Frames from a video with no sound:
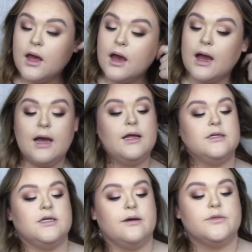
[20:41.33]
Highlight
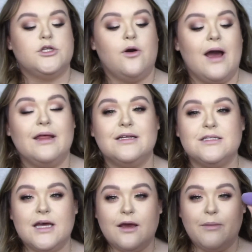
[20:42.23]
time. So I like to
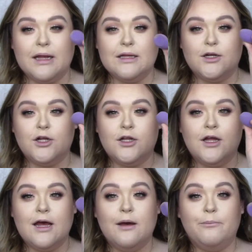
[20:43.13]
take my little
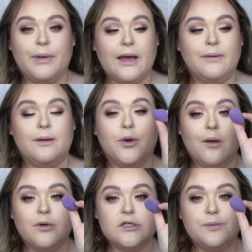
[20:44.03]
baby
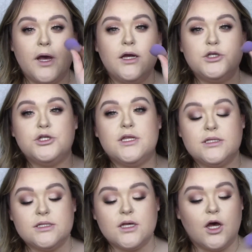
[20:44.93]
purple sponge.
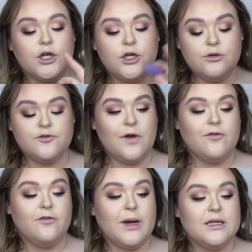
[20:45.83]
This is a huge
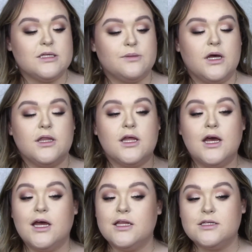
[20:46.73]
favorite of mine this month.
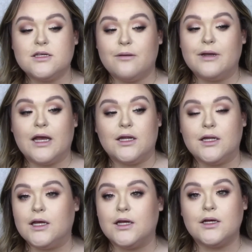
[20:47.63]
This has come in
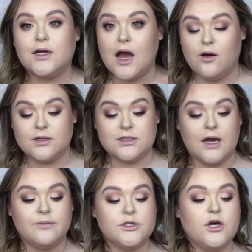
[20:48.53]
handy countless
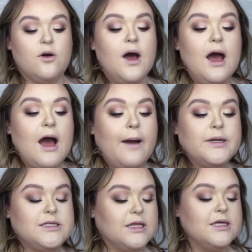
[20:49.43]
times. So I'm
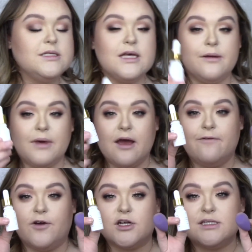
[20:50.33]
going to take this and my
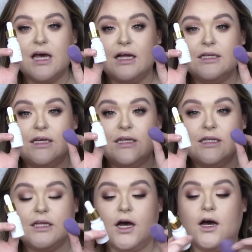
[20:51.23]
Farsali
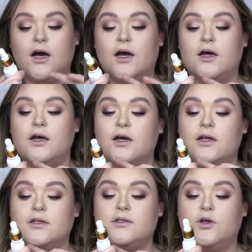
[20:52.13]

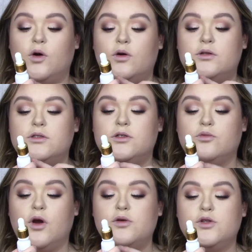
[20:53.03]

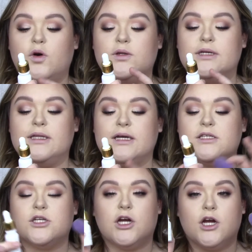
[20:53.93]
rose gold
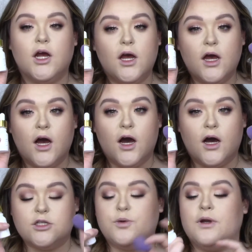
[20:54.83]
elixir
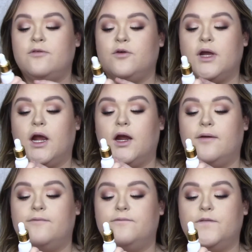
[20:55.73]
24
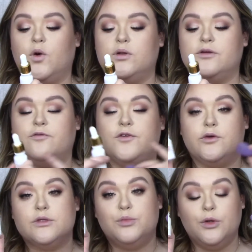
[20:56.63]
karat gold
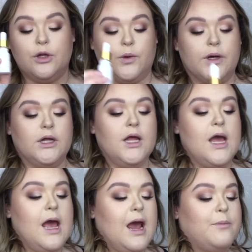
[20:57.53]
infused beauty oil
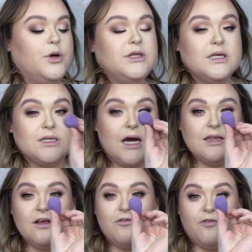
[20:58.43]
and put this on
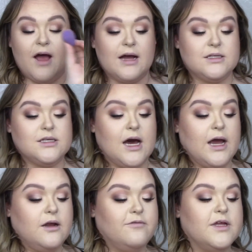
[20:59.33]
the flat
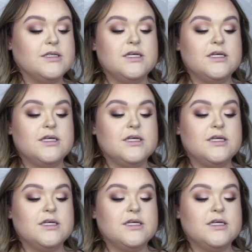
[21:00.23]
side of this.